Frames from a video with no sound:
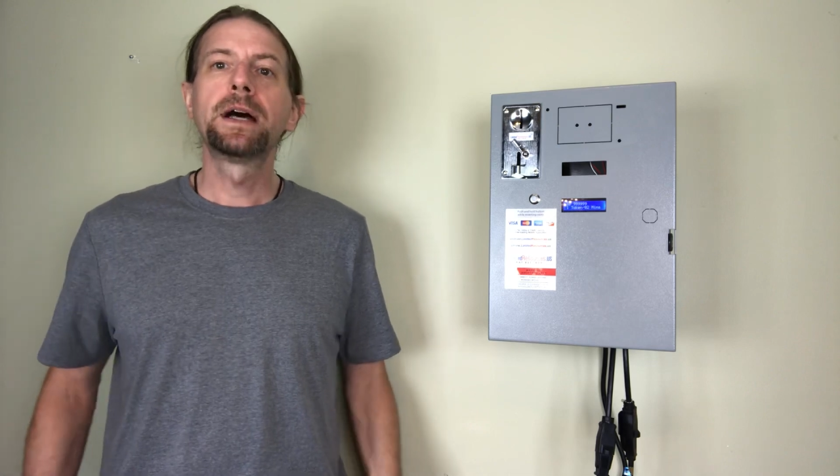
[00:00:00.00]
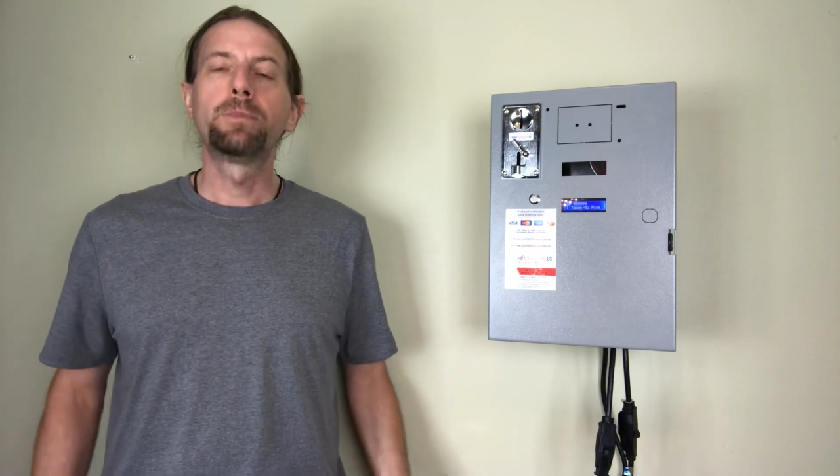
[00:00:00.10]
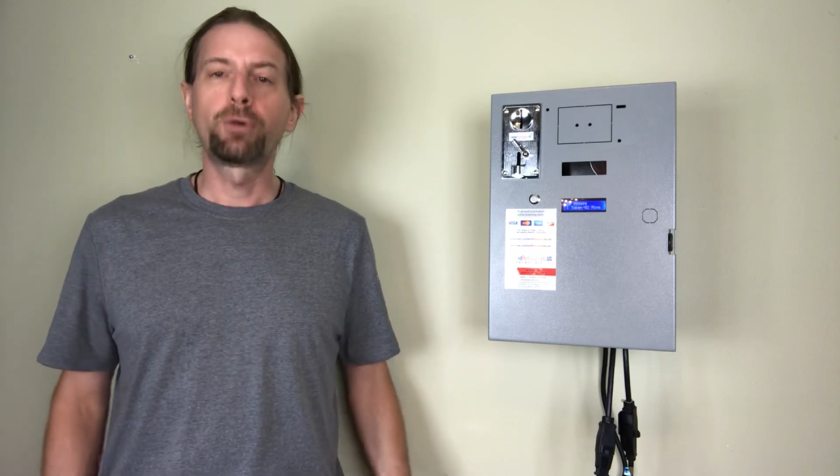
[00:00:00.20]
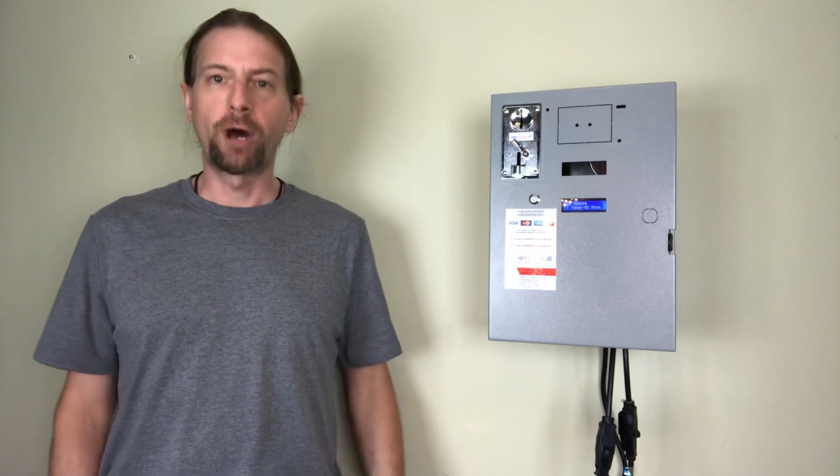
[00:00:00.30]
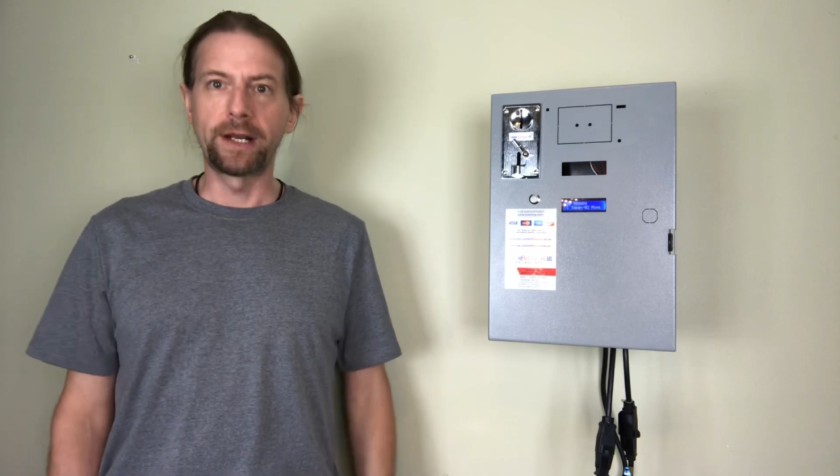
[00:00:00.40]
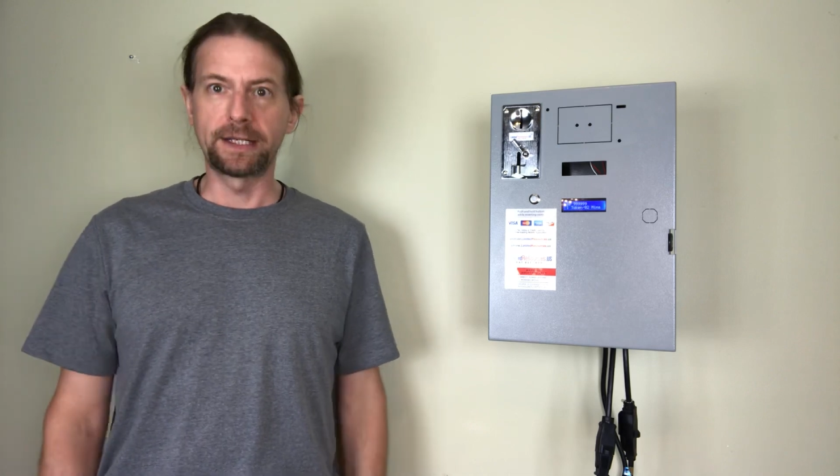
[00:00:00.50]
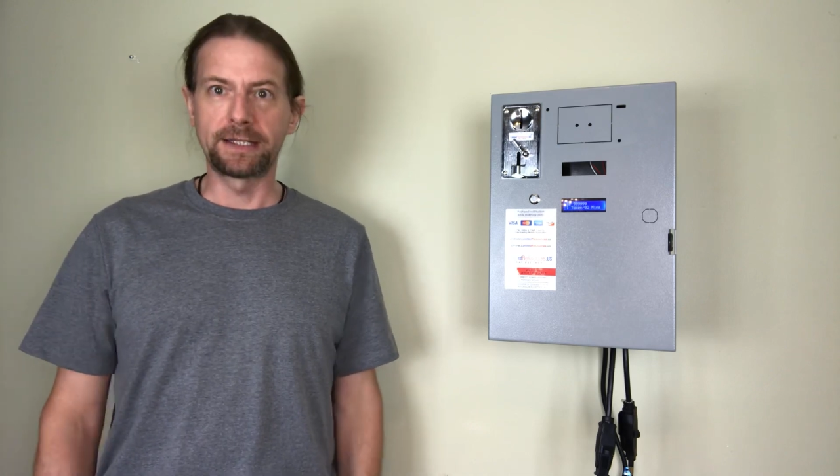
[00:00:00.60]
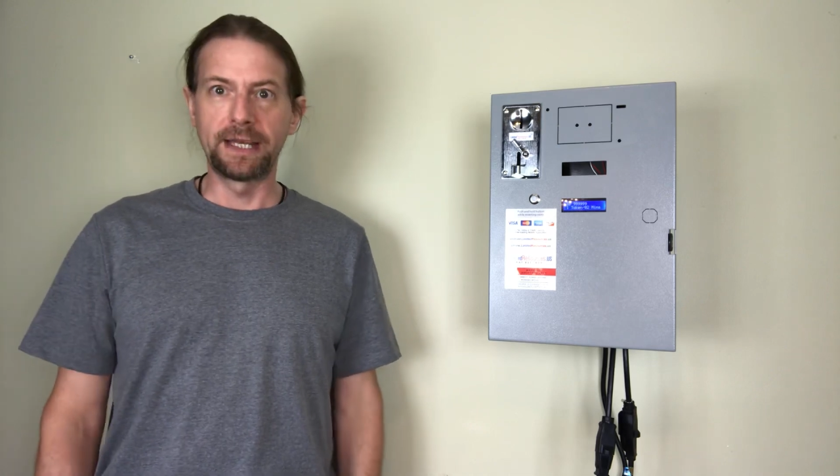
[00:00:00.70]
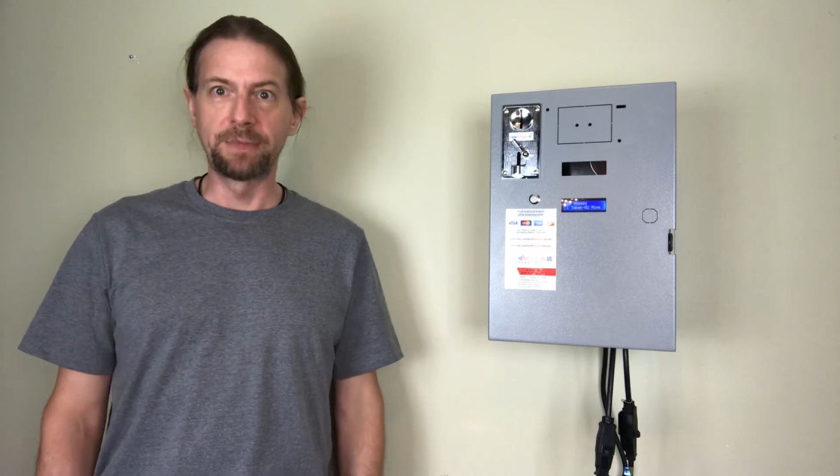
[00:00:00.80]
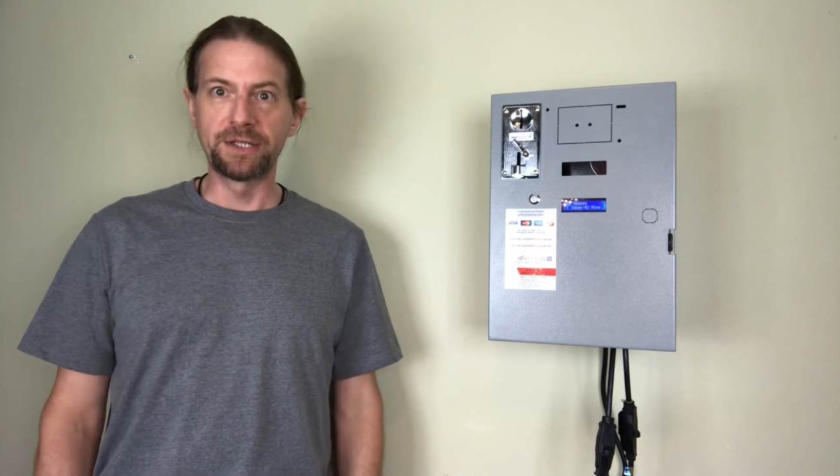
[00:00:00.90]
product
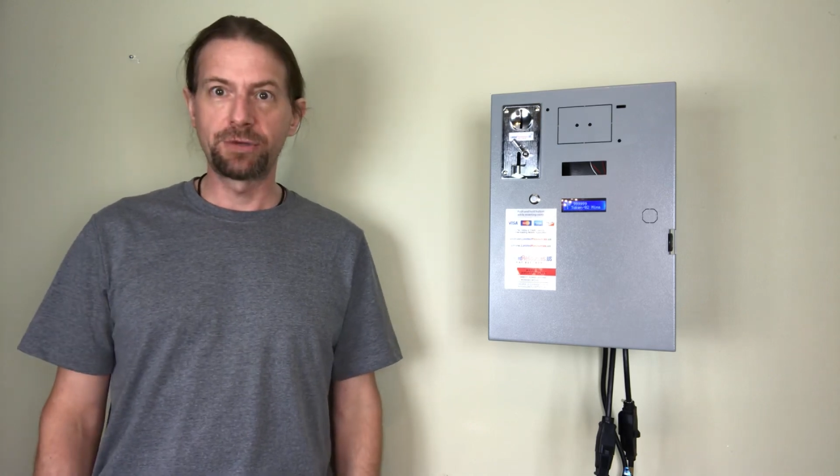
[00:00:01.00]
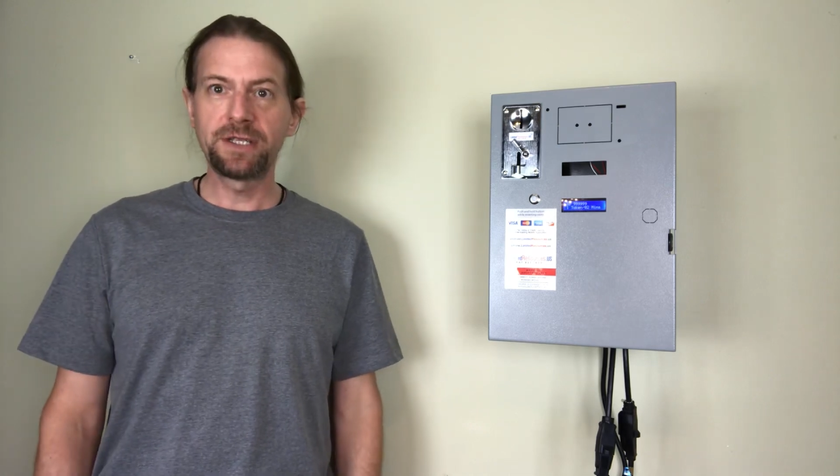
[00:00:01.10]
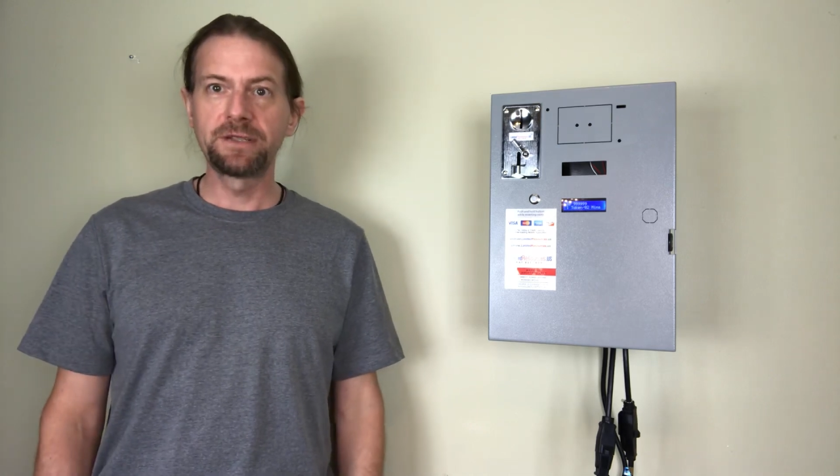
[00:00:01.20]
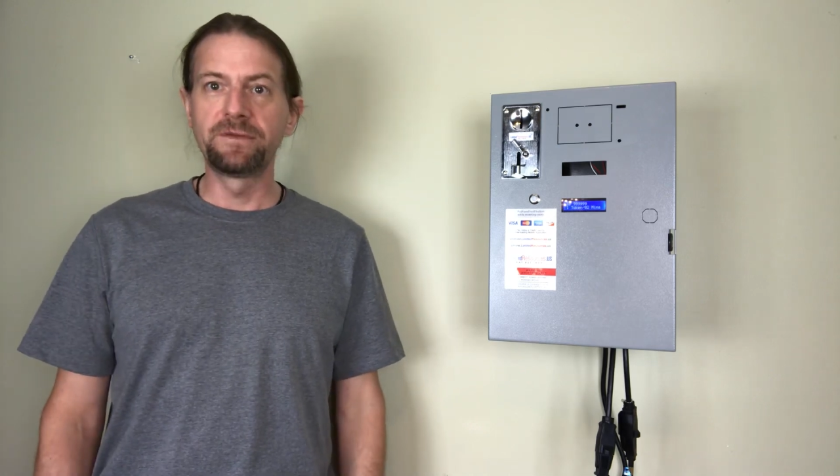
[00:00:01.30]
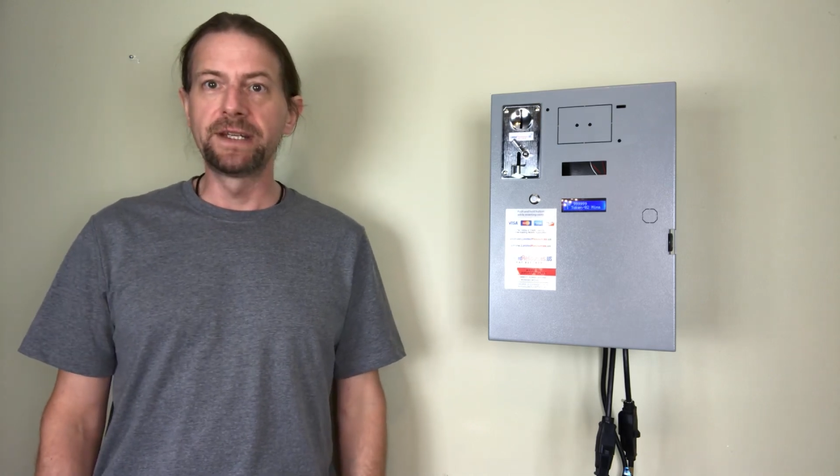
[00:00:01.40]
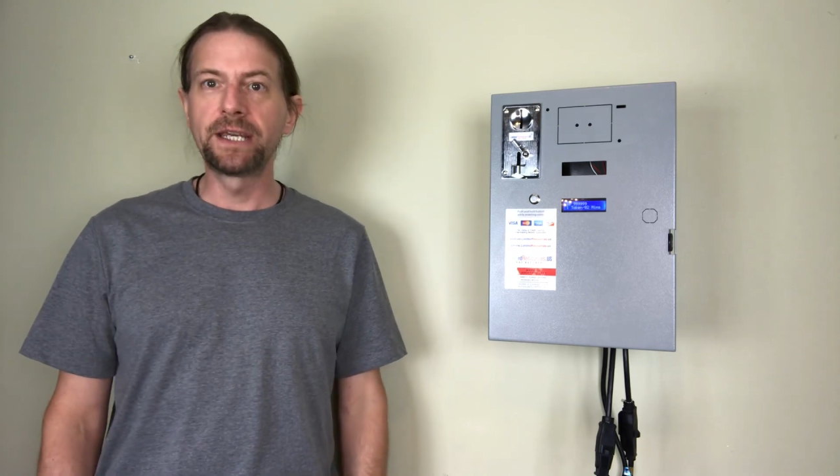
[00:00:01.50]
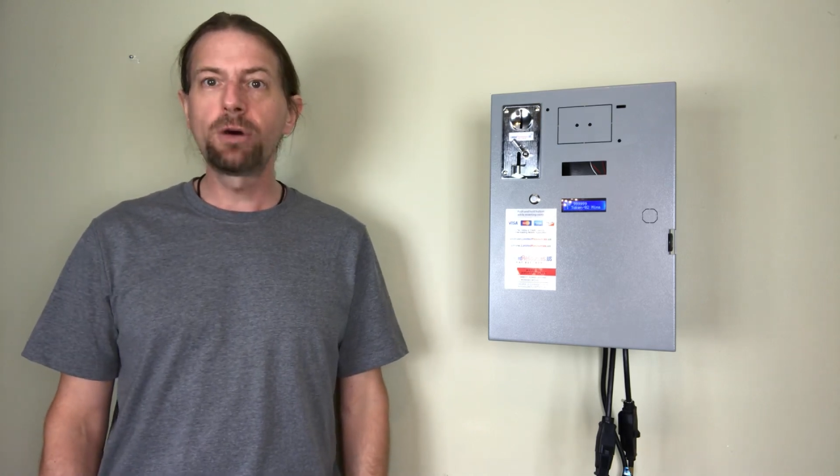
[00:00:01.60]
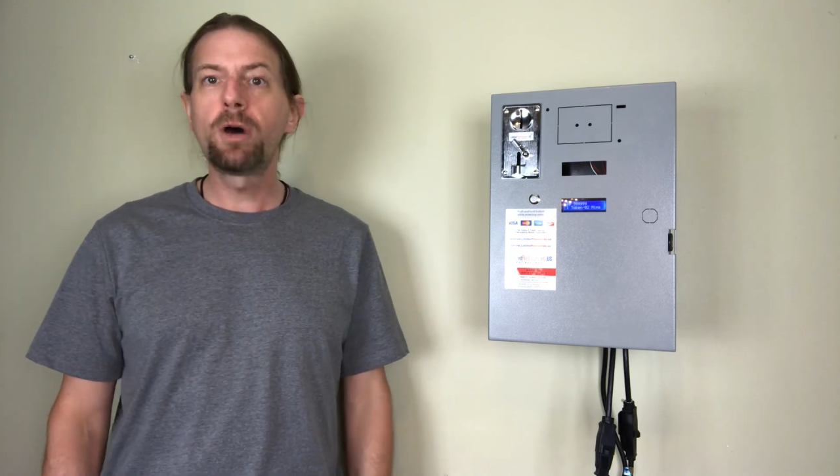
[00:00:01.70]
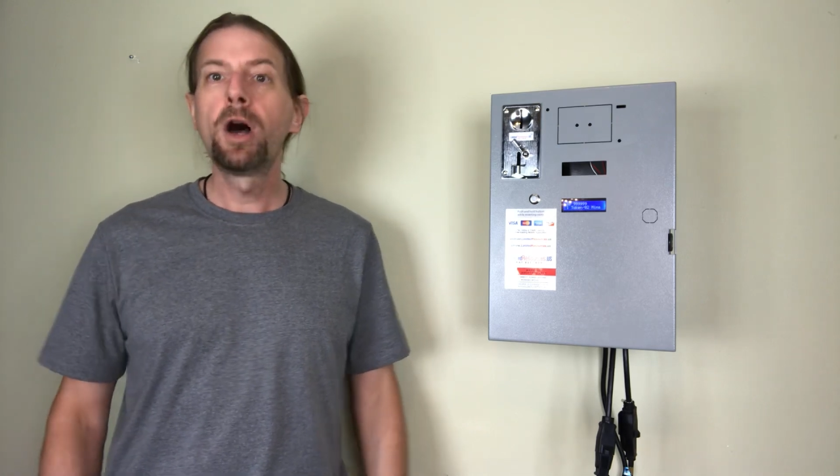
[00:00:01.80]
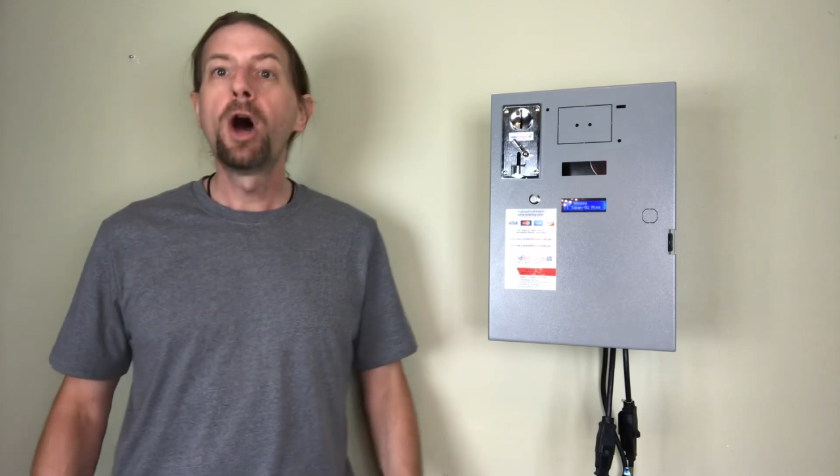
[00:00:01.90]
demonstration video,